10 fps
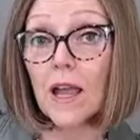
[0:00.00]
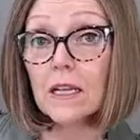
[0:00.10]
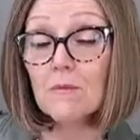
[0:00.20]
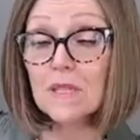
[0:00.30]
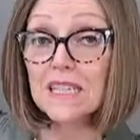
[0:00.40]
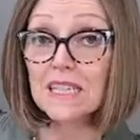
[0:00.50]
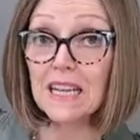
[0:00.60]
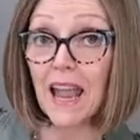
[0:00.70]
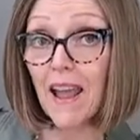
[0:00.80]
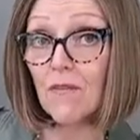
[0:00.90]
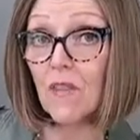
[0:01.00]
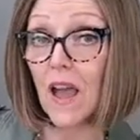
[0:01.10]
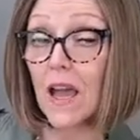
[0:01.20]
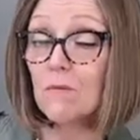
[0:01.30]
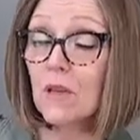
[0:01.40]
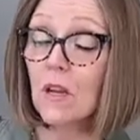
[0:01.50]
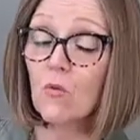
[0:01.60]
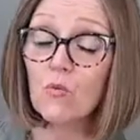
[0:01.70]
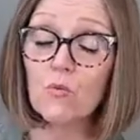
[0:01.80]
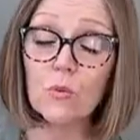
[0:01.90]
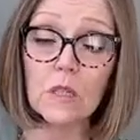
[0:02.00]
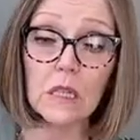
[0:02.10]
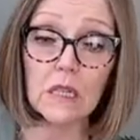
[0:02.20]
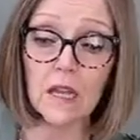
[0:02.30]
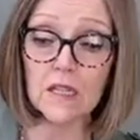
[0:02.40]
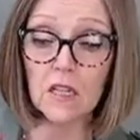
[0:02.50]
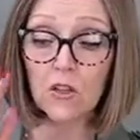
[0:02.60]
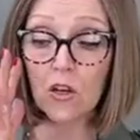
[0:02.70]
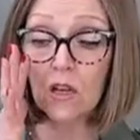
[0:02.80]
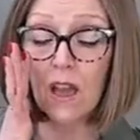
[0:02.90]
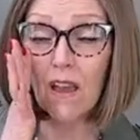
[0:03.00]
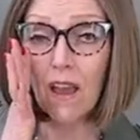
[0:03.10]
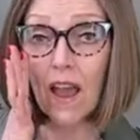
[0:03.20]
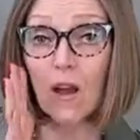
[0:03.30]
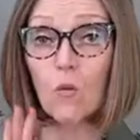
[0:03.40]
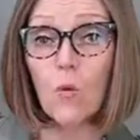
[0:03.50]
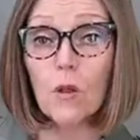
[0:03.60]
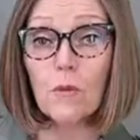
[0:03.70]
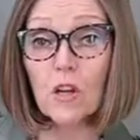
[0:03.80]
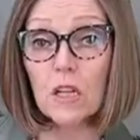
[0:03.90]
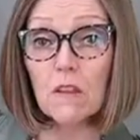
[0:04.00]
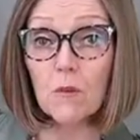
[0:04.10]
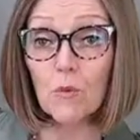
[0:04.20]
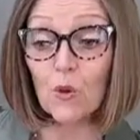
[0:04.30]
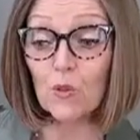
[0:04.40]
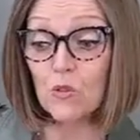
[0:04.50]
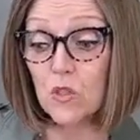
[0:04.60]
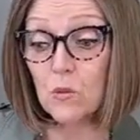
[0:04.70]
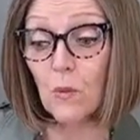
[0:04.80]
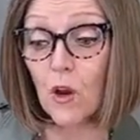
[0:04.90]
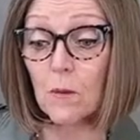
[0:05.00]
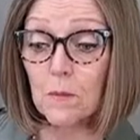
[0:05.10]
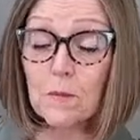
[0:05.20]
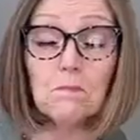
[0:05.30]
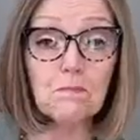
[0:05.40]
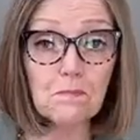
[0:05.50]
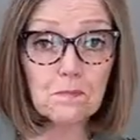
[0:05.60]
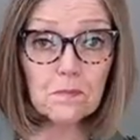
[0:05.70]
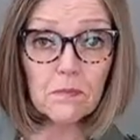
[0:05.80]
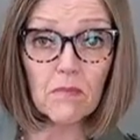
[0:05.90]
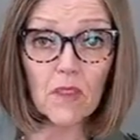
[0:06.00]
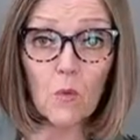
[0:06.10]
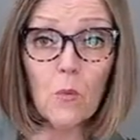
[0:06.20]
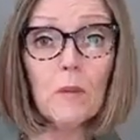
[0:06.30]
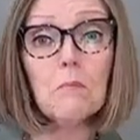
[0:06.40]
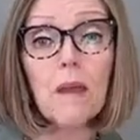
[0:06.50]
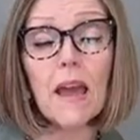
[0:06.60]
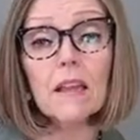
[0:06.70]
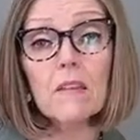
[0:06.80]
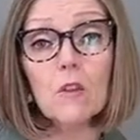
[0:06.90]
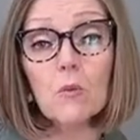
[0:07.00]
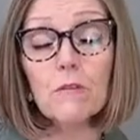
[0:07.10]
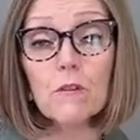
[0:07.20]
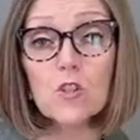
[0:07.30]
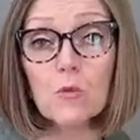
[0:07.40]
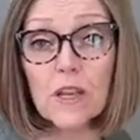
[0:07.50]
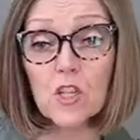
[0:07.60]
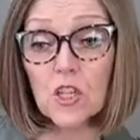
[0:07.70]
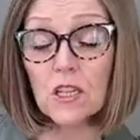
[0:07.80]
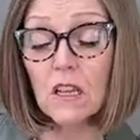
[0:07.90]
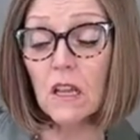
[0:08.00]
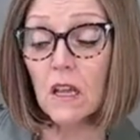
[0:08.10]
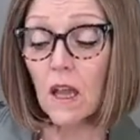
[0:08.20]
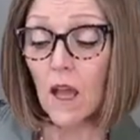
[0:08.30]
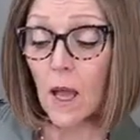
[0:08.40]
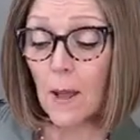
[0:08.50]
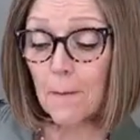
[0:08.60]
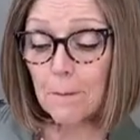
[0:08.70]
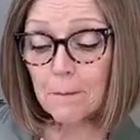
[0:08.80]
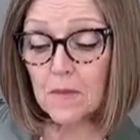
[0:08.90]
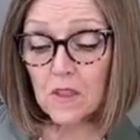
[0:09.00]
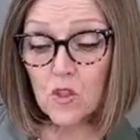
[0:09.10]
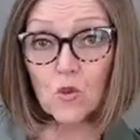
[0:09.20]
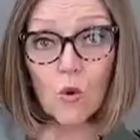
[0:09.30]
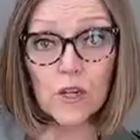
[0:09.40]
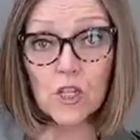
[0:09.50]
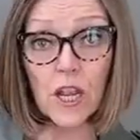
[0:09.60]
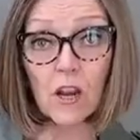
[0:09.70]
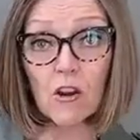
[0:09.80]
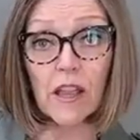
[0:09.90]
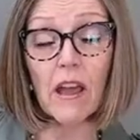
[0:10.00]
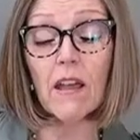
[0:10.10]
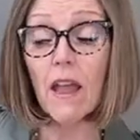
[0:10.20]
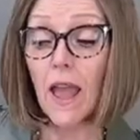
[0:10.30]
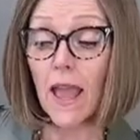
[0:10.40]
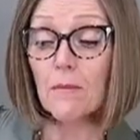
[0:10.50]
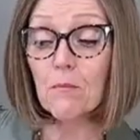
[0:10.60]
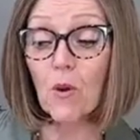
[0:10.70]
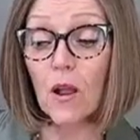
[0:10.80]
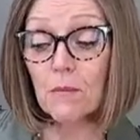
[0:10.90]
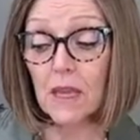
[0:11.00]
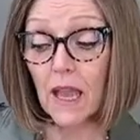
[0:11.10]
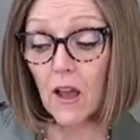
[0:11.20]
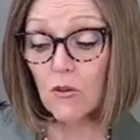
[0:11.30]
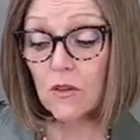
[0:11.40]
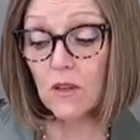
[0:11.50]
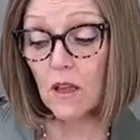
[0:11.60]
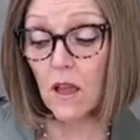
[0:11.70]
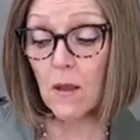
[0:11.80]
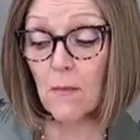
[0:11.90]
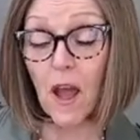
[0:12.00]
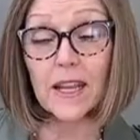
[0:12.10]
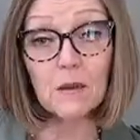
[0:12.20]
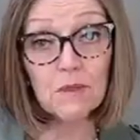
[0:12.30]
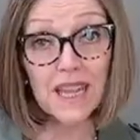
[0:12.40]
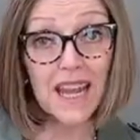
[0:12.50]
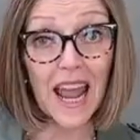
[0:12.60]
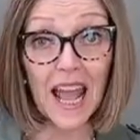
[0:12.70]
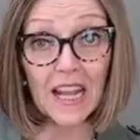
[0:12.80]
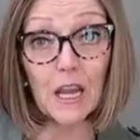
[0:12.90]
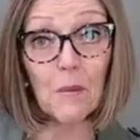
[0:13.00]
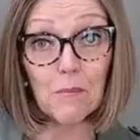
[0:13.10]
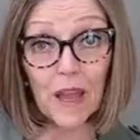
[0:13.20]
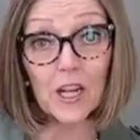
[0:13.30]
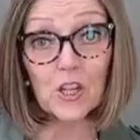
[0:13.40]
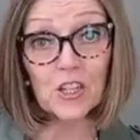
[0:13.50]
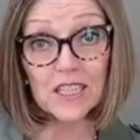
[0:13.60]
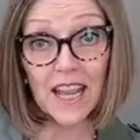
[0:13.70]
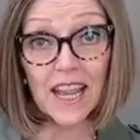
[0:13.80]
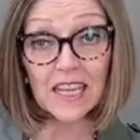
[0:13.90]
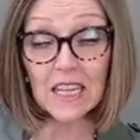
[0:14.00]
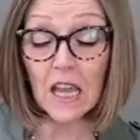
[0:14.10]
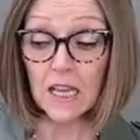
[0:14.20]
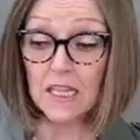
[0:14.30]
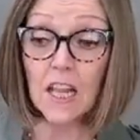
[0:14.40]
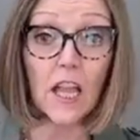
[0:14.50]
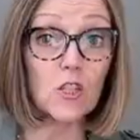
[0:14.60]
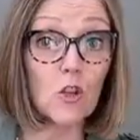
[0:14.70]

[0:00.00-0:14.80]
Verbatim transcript: items didn't have that, but a really nice clerk at Walmart in the produce department went back in the refrigeration storage area and brought me out items that had a better date, because I